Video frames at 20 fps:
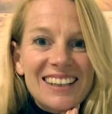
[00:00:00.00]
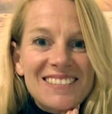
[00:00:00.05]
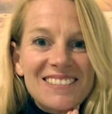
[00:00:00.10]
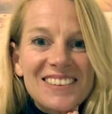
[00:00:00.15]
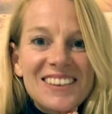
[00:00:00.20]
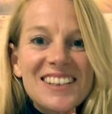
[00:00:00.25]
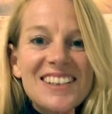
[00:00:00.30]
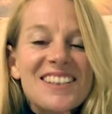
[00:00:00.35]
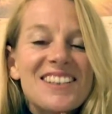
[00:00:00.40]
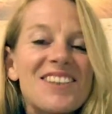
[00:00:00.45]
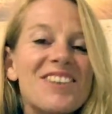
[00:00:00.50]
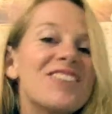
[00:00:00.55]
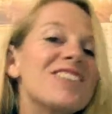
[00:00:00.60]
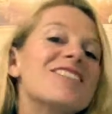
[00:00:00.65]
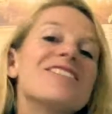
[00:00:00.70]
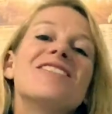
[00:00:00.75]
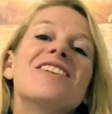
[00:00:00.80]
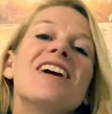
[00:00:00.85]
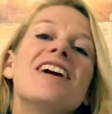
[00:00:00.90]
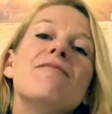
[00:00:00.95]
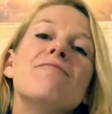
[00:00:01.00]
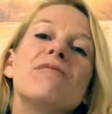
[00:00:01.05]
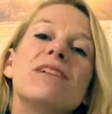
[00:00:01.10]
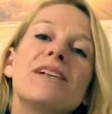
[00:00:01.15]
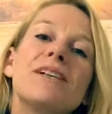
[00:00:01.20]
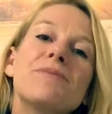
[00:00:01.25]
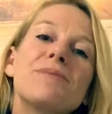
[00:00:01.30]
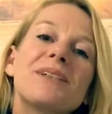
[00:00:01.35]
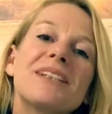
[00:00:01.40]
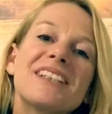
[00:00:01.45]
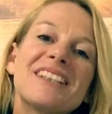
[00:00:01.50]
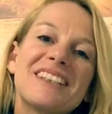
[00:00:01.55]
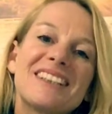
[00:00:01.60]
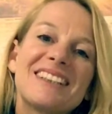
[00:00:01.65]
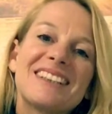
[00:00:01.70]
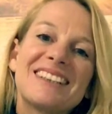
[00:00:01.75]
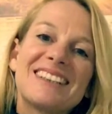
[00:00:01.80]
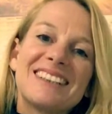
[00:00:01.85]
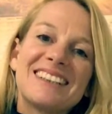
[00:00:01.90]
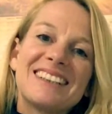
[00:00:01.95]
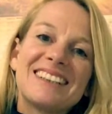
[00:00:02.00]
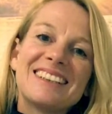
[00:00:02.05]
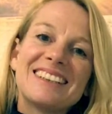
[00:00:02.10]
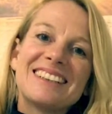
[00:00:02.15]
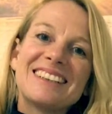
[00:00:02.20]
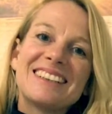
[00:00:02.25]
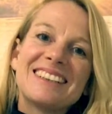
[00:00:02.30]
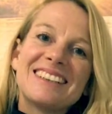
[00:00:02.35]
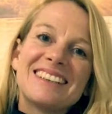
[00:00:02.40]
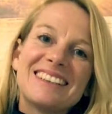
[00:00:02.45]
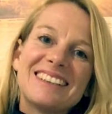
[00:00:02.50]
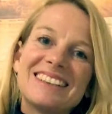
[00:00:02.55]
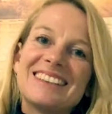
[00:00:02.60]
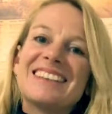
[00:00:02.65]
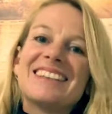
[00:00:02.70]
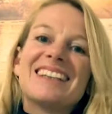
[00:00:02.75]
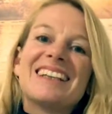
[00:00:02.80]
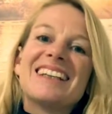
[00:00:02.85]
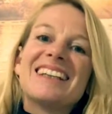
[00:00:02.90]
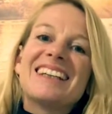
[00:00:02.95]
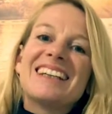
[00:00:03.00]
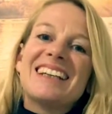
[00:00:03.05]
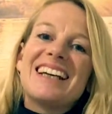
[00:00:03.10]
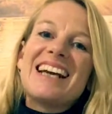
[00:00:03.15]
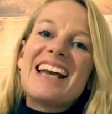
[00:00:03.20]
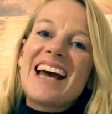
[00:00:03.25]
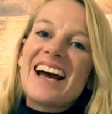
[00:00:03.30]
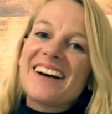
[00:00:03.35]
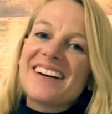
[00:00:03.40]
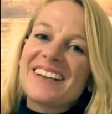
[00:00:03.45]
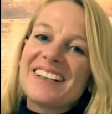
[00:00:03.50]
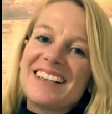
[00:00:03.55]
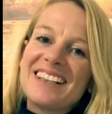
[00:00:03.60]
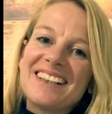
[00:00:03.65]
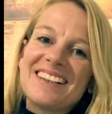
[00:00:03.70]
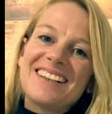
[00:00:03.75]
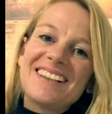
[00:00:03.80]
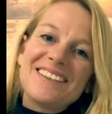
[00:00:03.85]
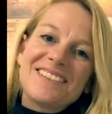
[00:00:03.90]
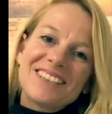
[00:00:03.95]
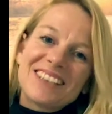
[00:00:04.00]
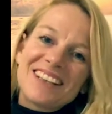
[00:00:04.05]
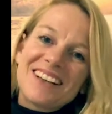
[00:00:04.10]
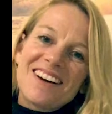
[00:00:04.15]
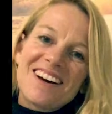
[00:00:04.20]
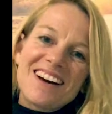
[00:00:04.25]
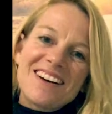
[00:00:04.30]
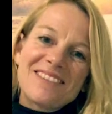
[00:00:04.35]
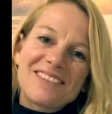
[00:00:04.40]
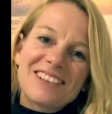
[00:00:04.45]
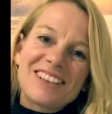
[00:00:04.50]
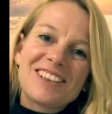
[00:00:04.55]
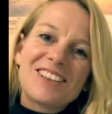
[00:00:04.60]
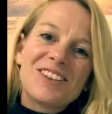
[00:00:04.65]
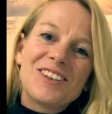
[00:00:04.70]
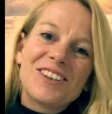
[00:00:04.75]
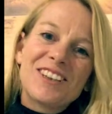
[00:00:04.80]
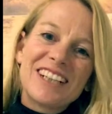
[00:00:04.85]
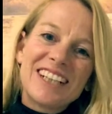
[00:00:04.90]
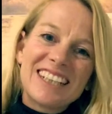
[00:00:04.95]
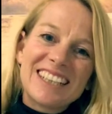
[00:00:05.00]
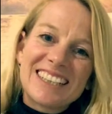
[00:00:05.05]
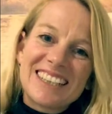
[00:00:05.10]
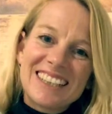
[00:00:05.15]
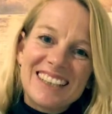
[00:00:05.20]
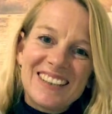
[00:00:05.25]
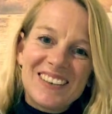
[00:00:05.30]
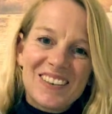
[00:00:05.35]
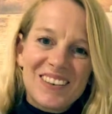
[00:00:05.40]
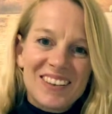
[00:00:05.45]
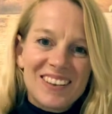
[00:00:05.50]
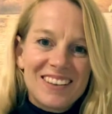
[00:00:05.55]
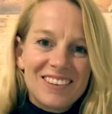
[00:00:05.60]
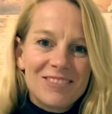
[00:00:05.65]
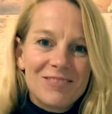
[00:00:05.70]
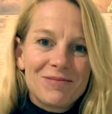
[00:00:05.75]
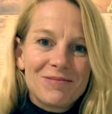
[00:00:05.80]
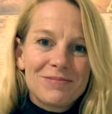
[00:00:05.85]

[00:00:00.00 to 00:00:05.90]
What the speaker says: What is your divine purpose? And how can you live a life according to you?